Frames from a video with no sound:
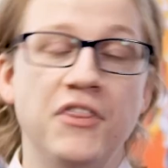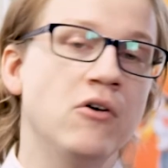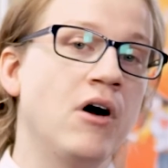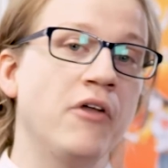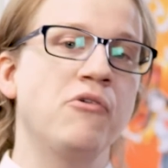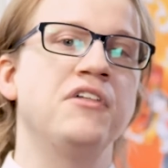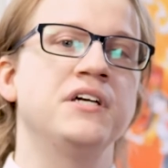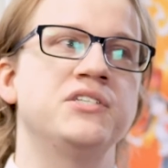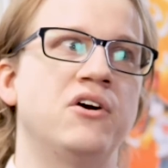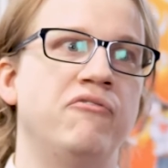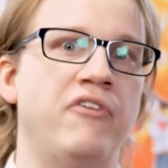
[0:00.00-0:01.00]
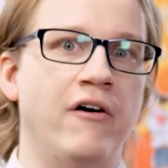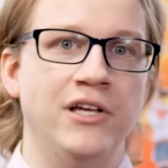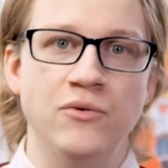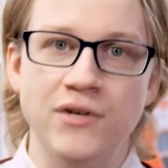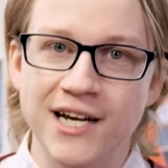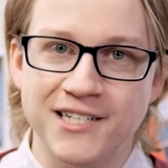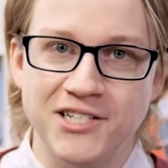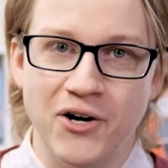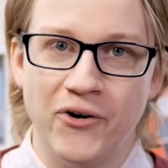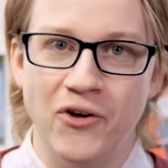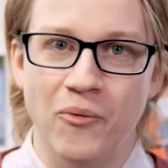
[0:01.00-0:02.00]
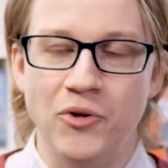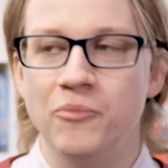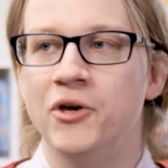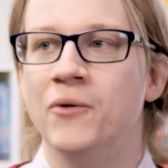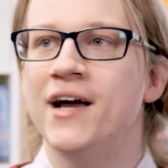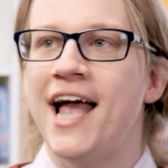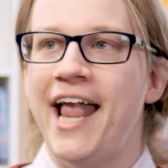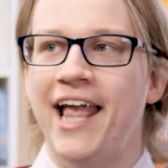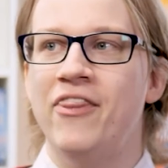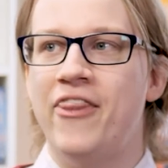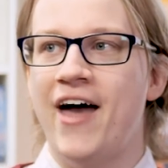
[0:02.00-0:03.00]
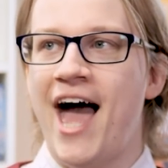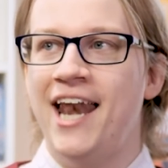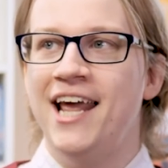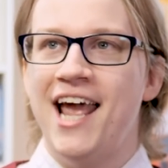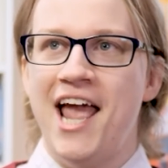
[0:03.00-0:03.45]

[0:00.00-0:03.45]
but there are other things that are very unique to Tokyo Mew Mew in that